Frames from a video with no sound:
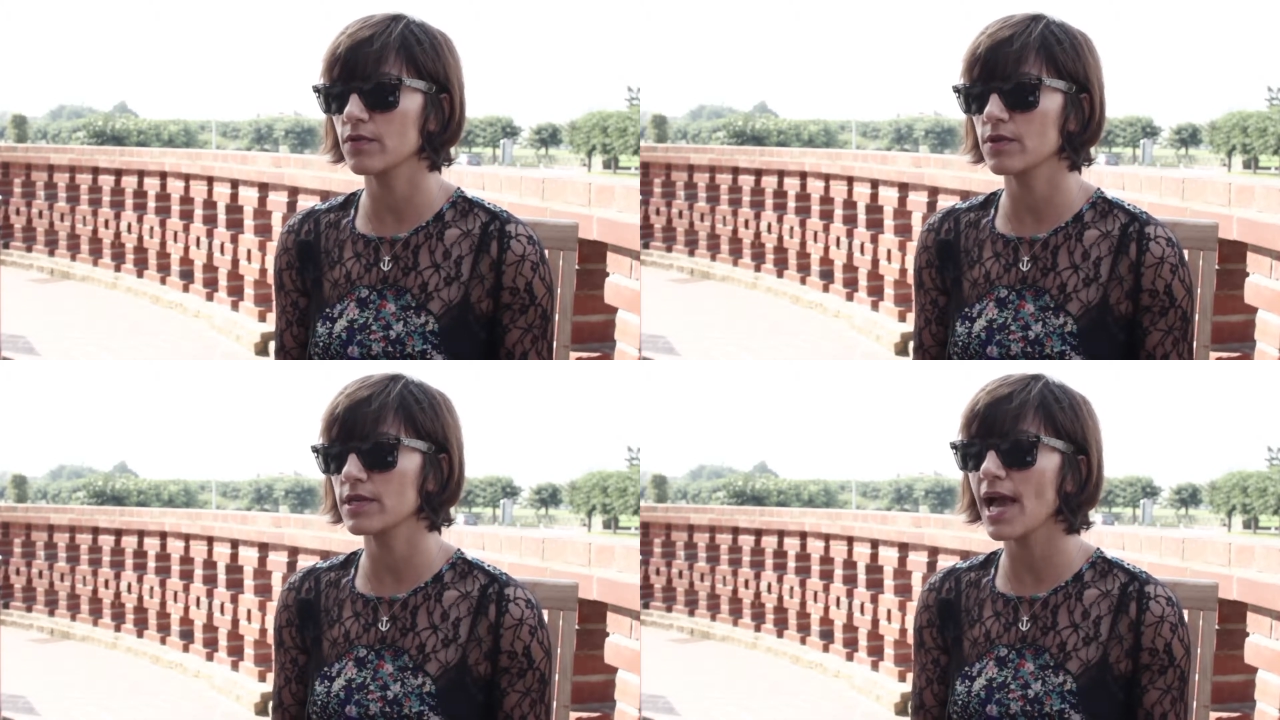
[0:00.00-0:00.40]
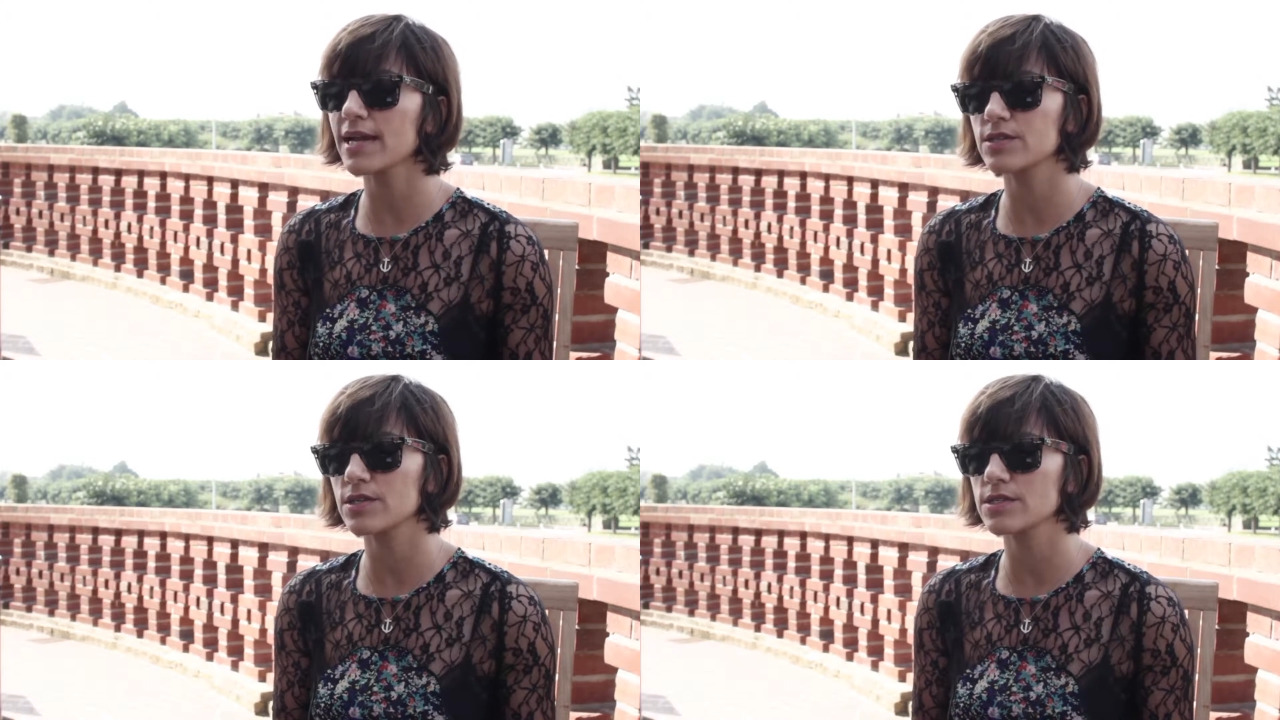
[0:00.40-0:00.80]
for the
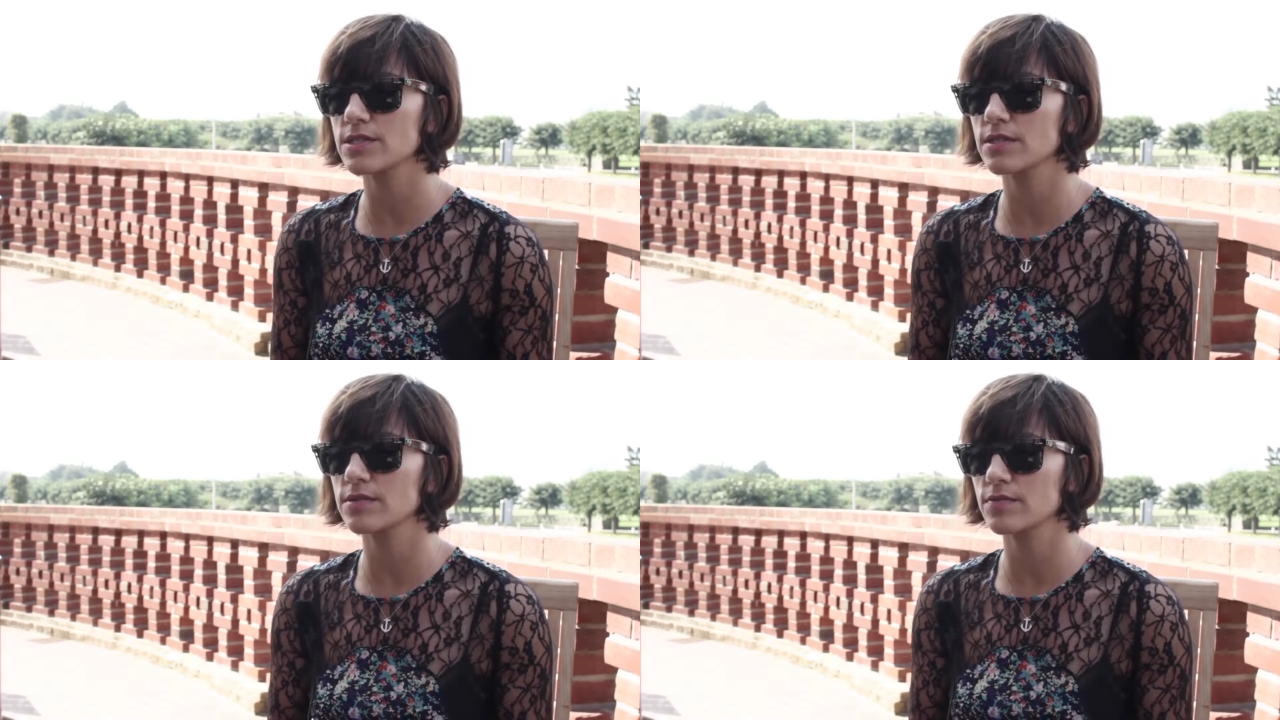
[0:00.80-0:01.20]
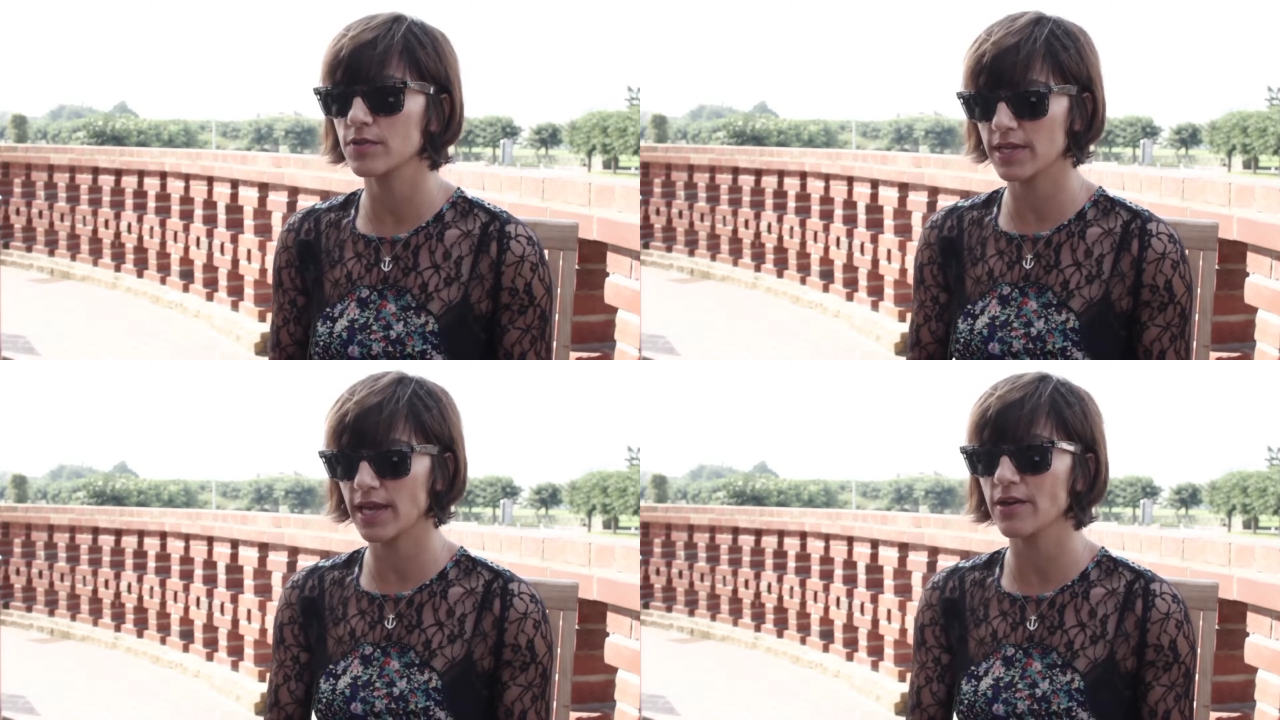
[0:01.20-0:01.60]
actors and
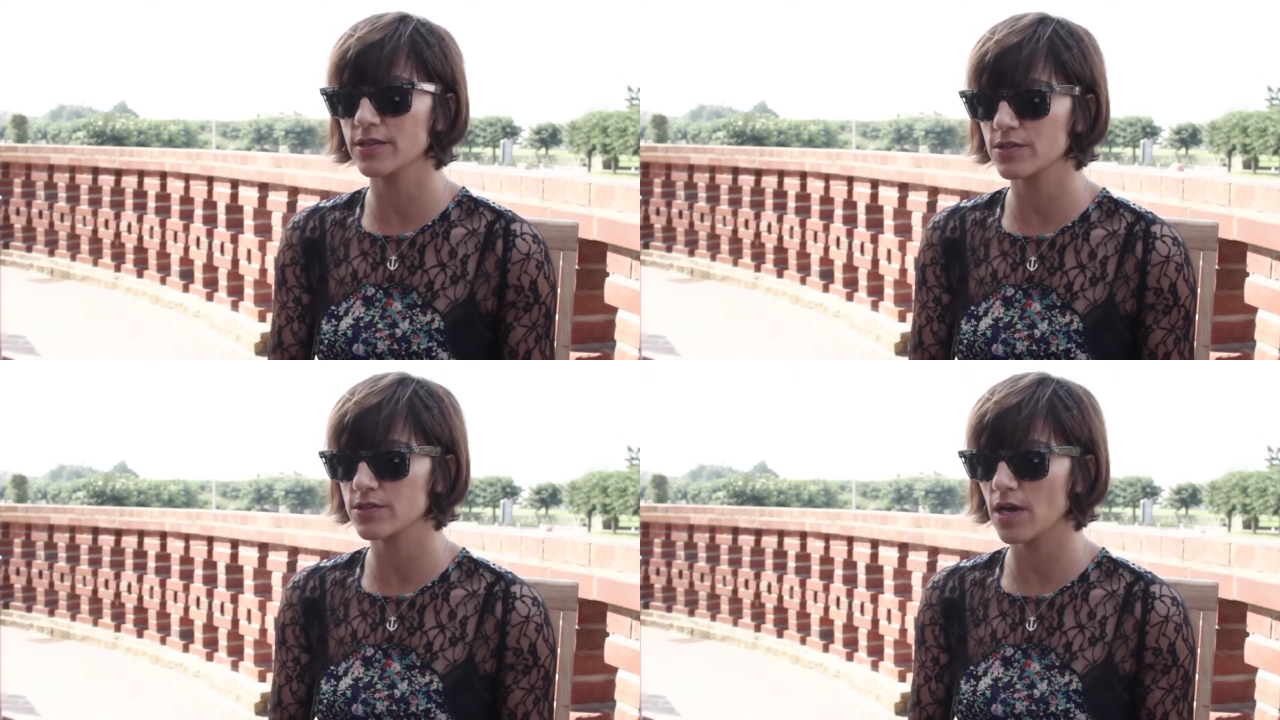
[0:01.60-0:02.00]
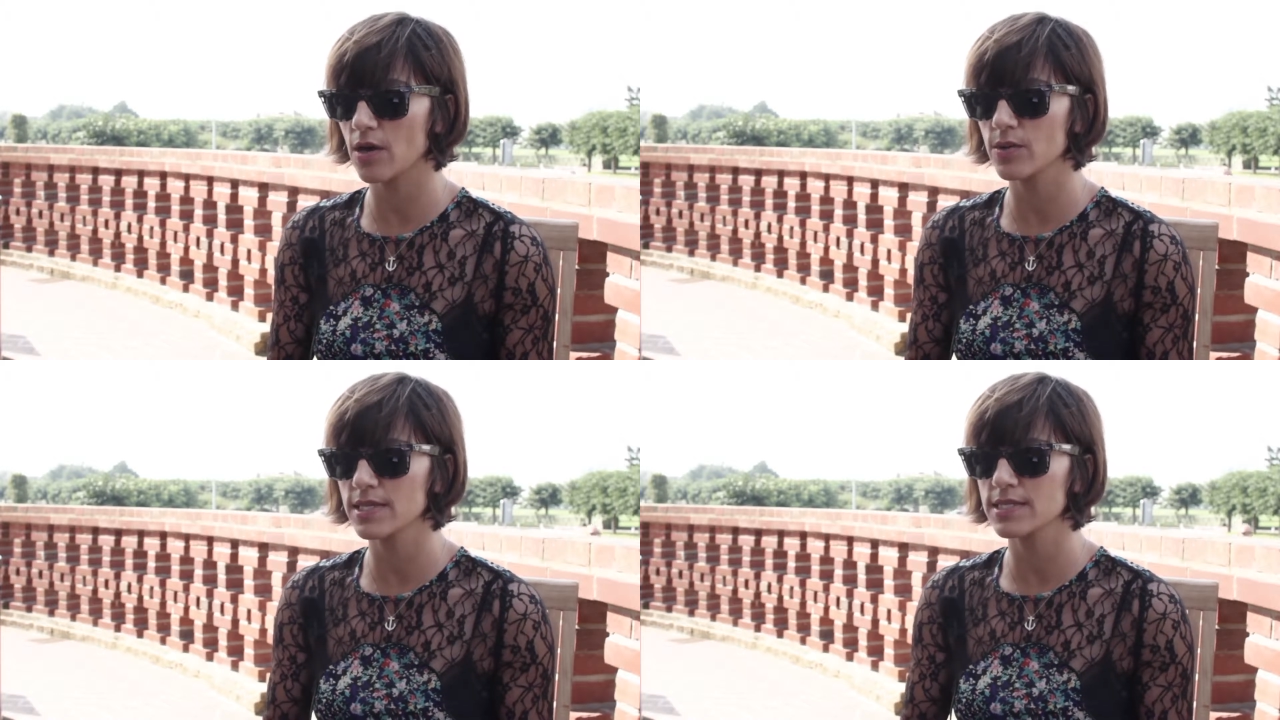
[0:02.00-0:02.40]
for the characters, I
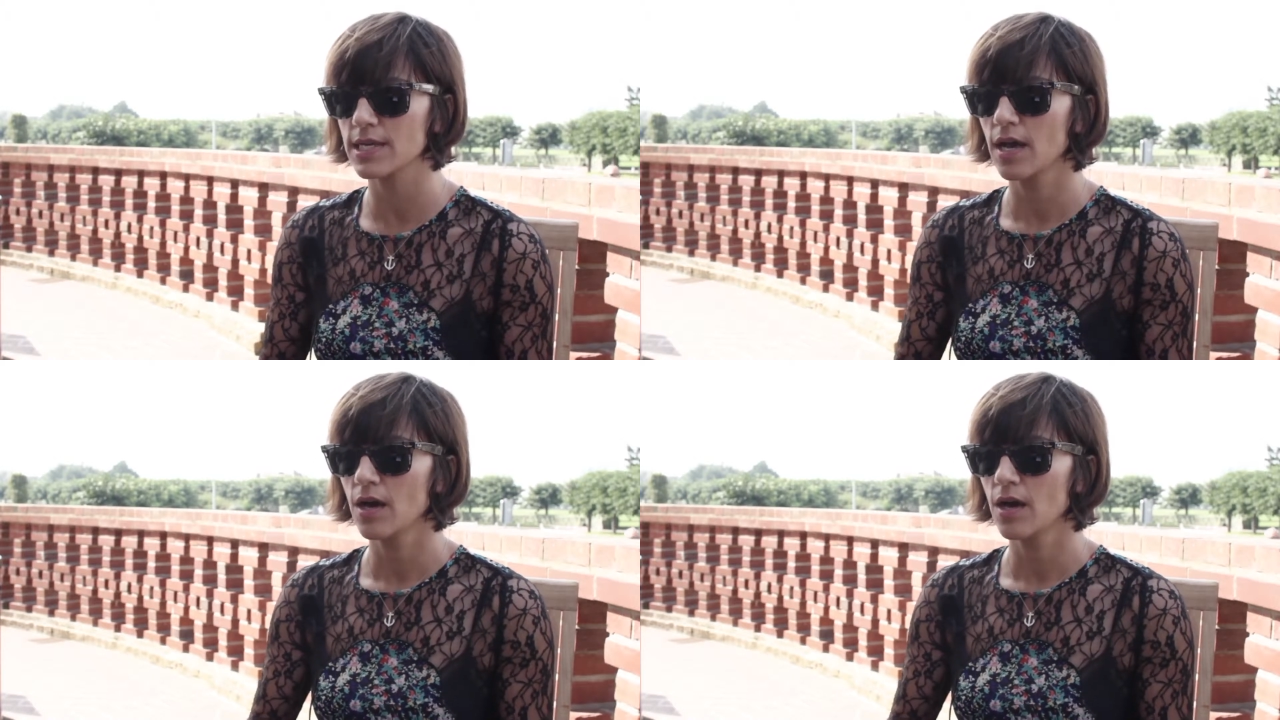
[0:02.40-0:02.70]
always